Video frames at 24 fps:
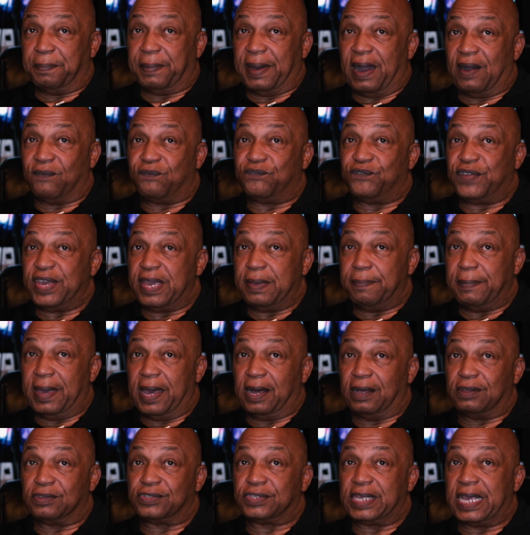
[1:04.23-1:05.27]
about
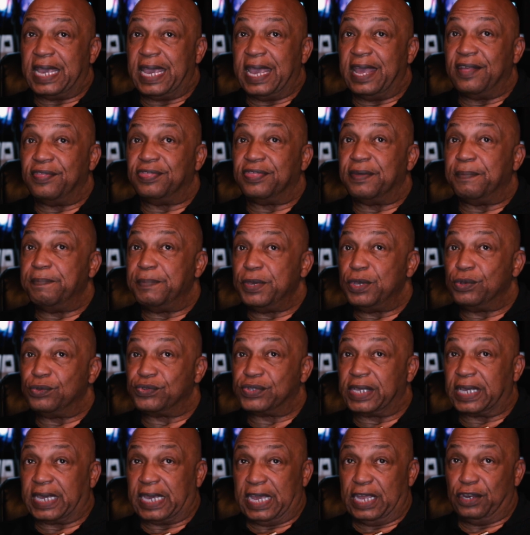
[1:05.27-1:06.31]
females in the
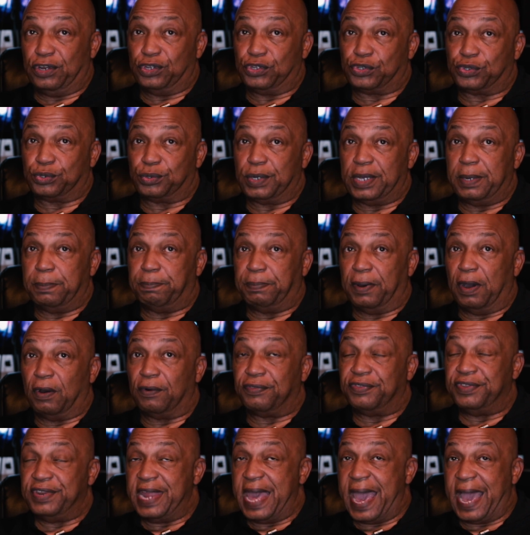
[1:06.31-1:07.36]
music industry,
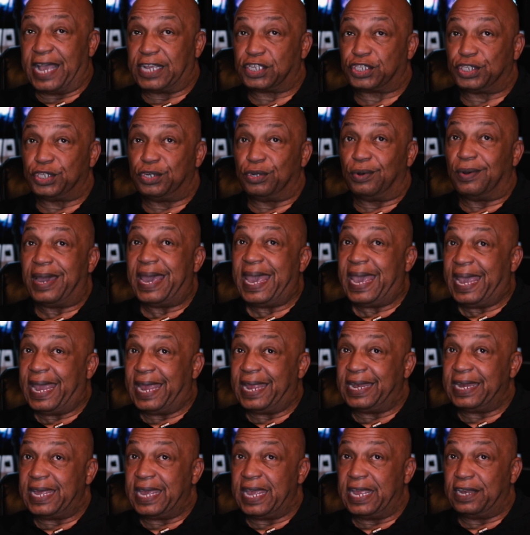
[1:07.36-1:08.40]
both national
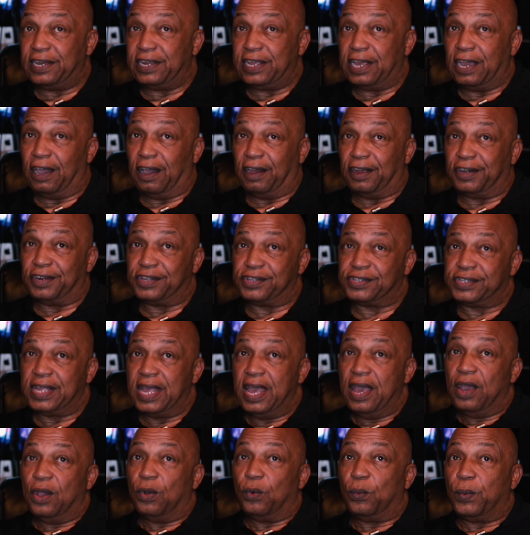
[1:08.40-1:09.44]
and indie artists.
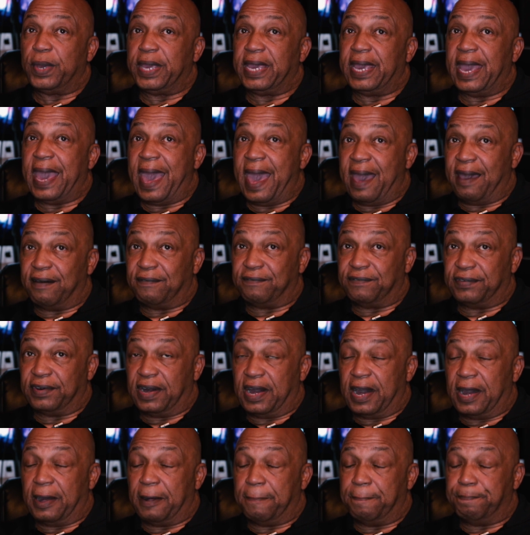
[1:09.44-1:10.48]
We have
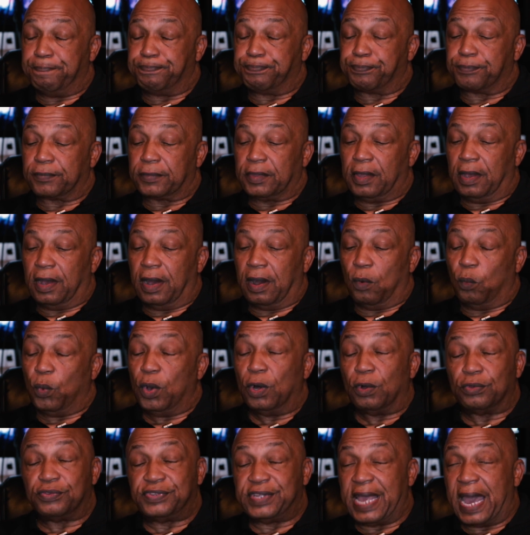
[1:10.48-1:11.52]

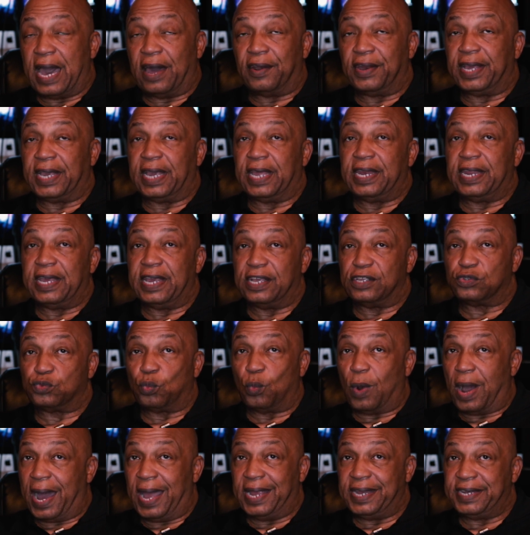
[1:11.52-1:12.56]
Will Downing and his
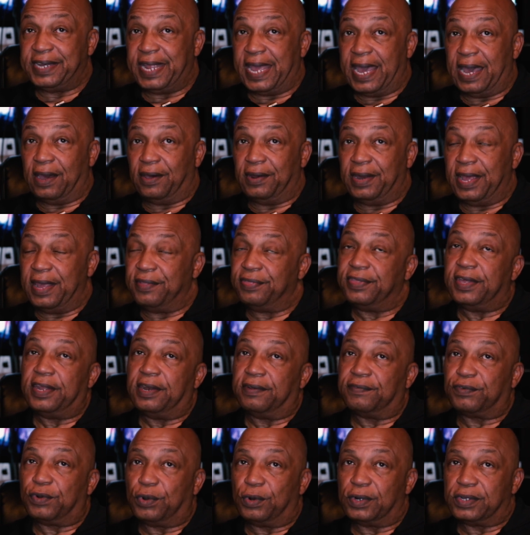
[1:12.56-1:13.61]
Wind Down. And
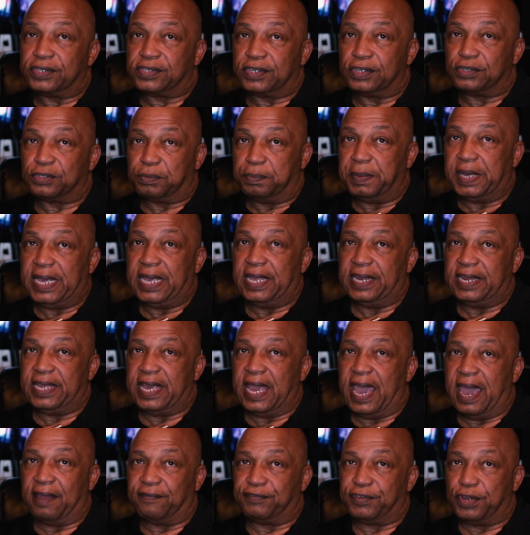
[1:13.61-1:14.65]
then, of course, there's me in
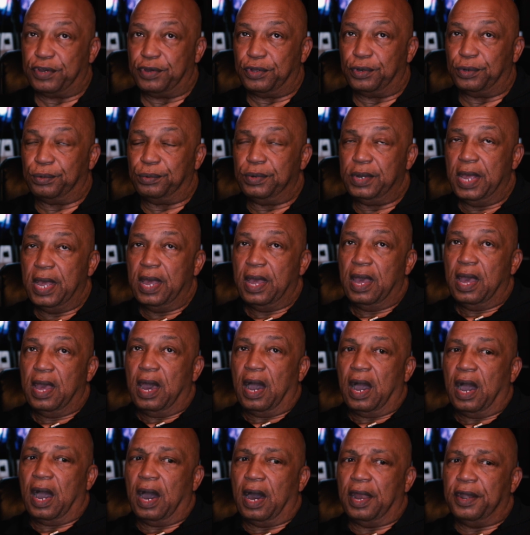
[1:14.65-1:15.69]
the afternoon.
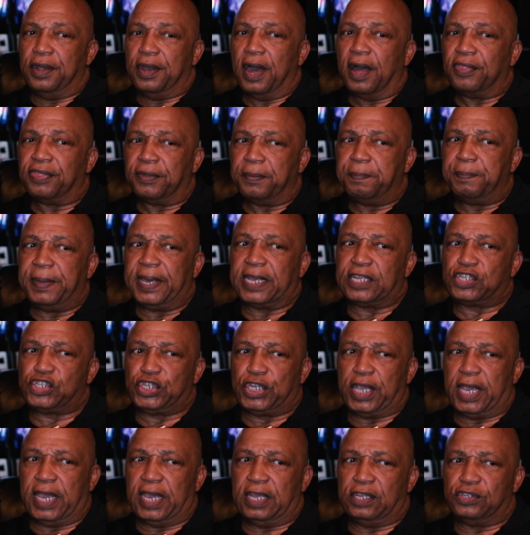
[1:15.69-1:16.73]
Another big
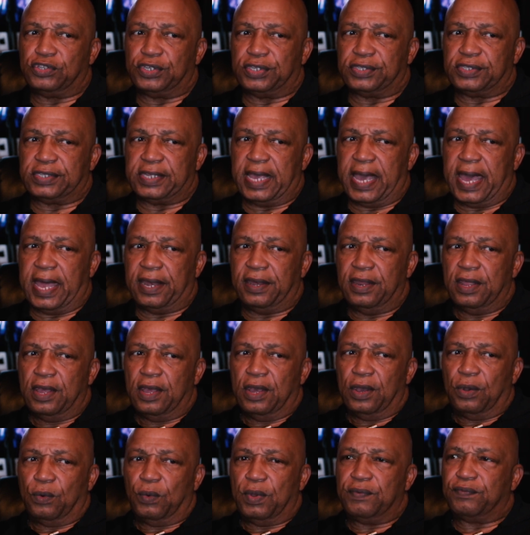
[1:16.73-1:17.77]
change is that
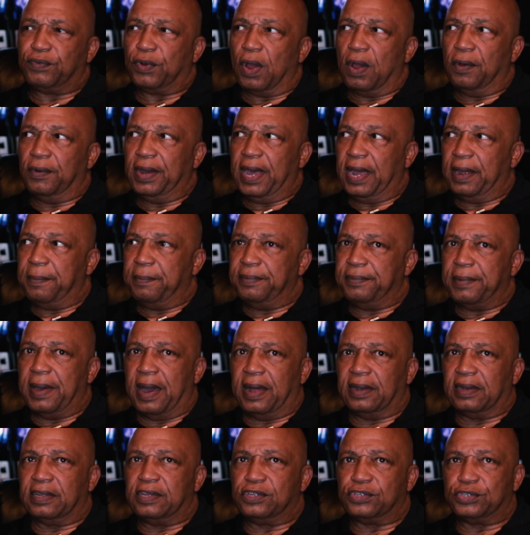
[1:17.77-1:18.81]
we've grown our
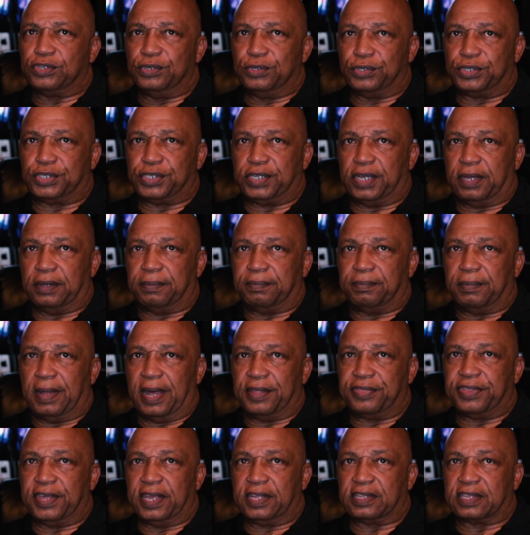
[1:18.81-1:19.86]
listenership.
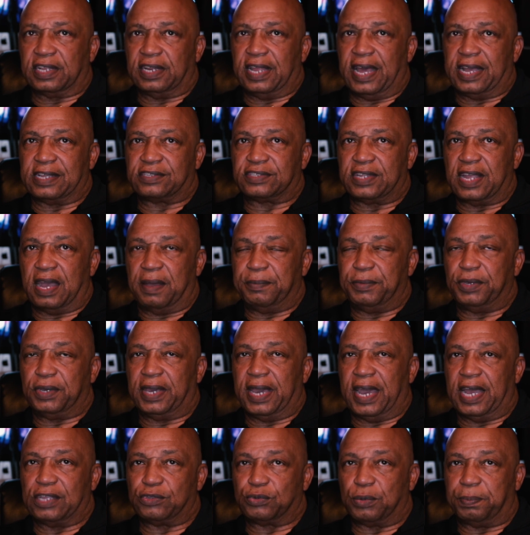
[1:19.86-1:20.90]
I think the last time you
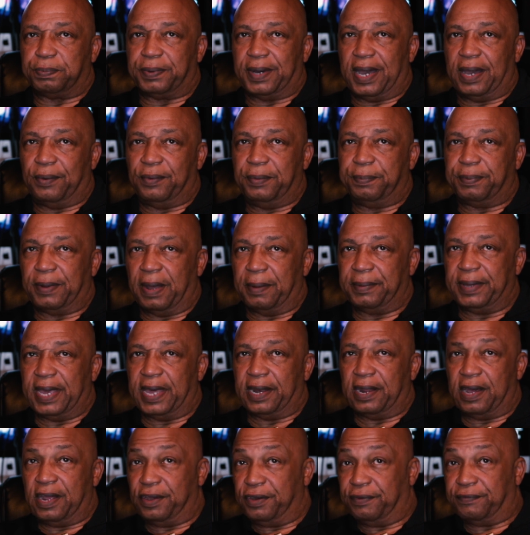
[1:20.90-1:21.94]
guys were by, we probably
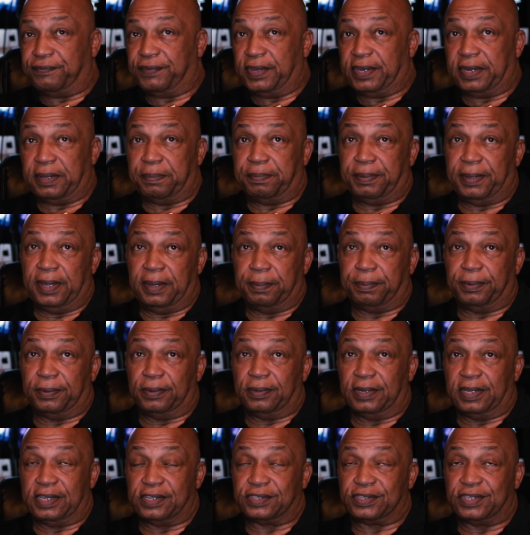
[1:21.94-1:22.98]
had 150
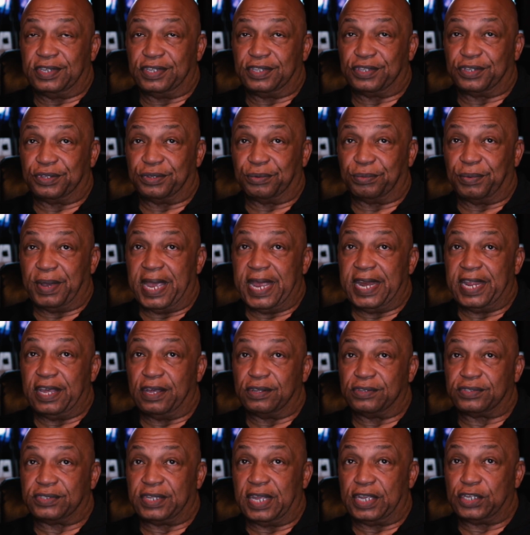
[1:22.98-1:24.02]
people listening to the
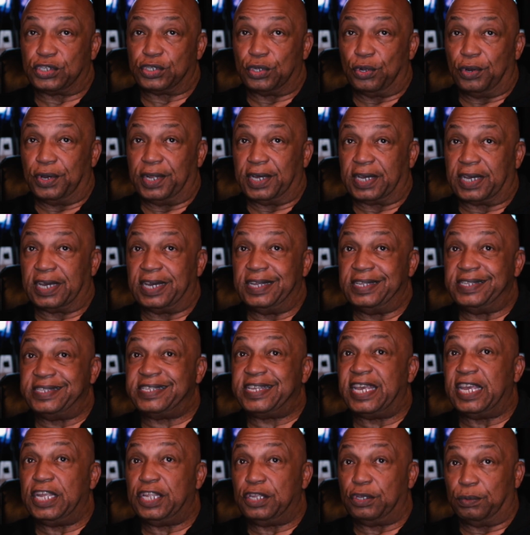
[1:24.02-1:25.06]
radio station on a
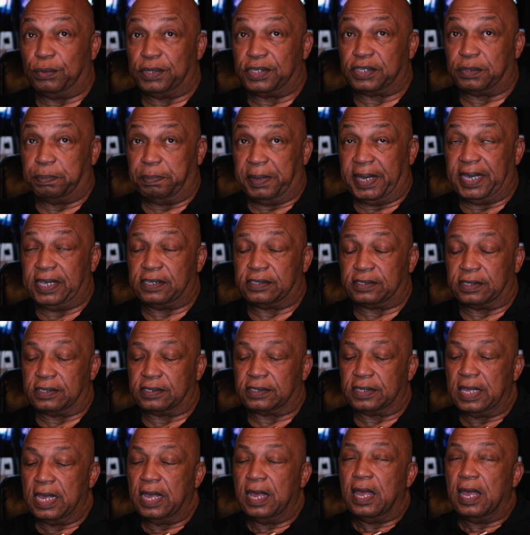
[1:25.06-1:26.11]
continuous basis.